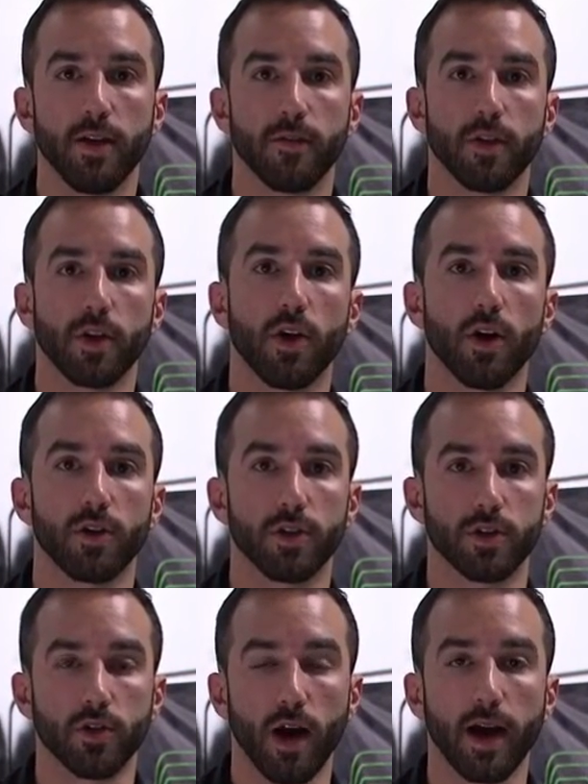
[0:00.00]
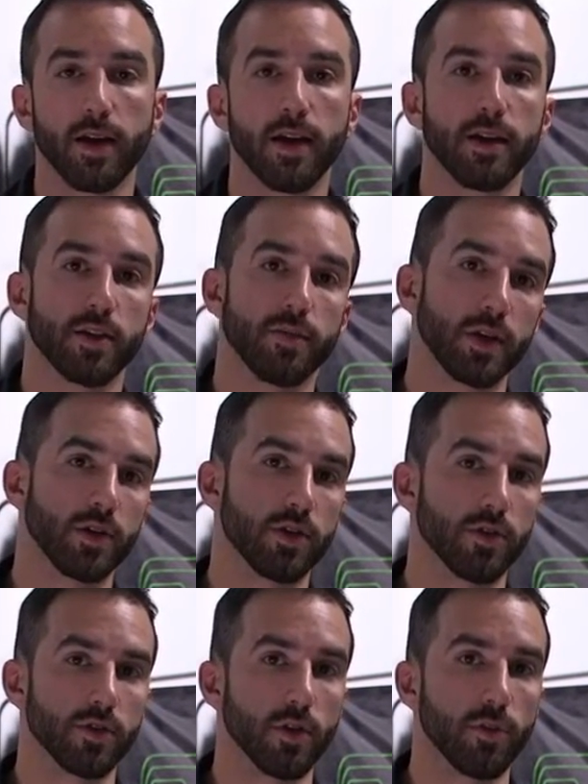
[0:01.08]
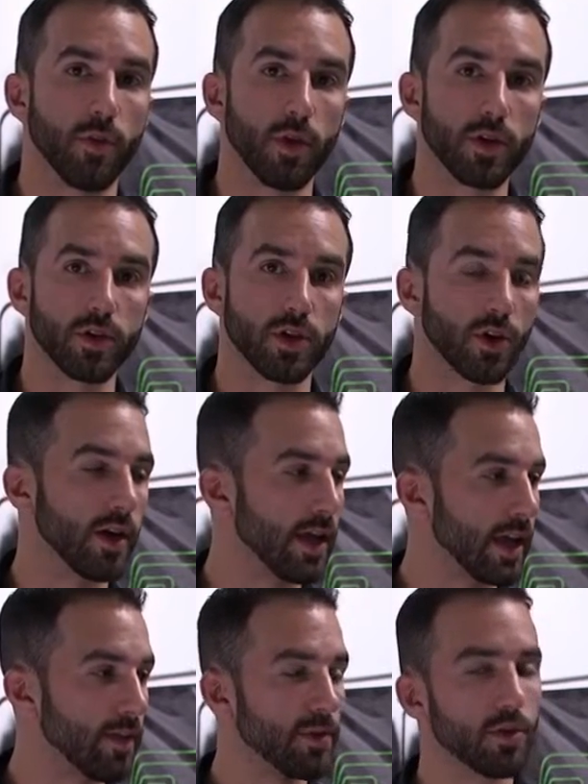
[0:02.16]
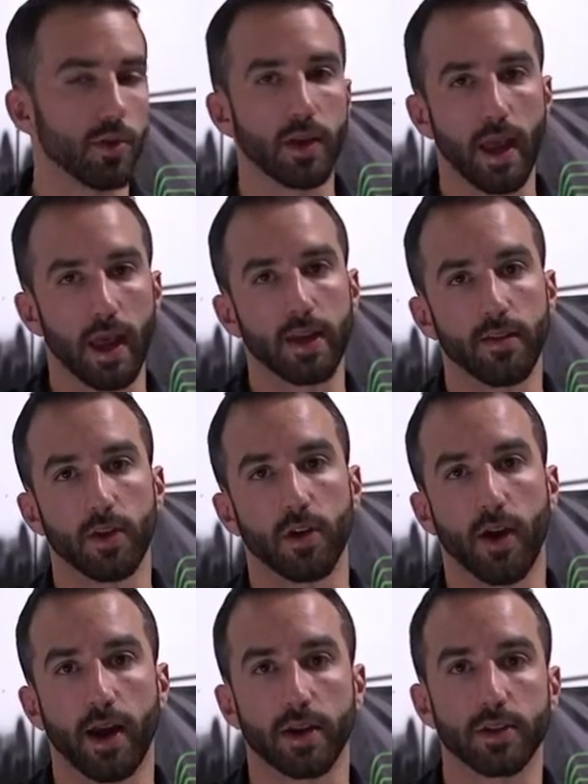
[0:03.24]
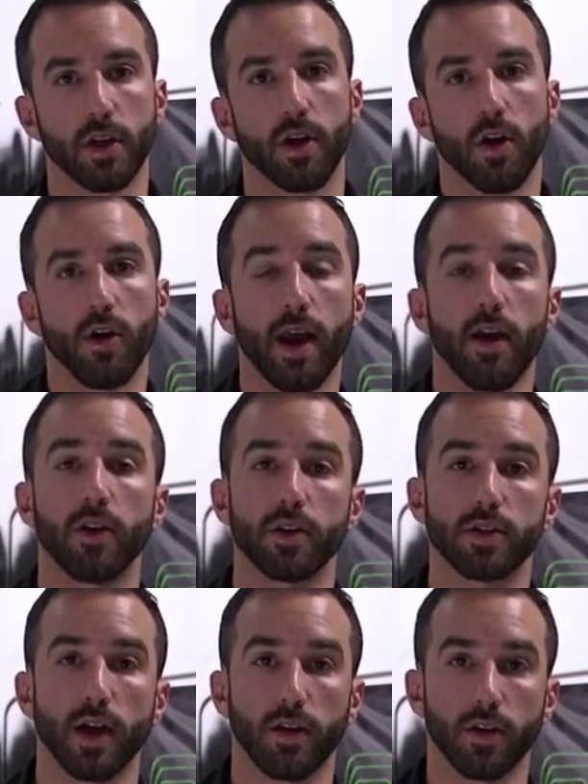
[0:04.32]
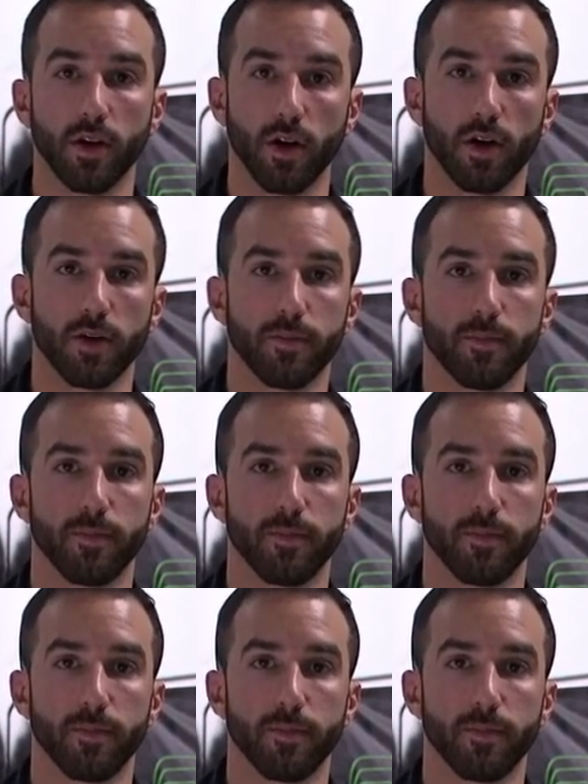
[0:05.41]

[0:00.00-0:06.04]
for the car to dry to make sure there's no moisture in between any of the cracks or areas on the car.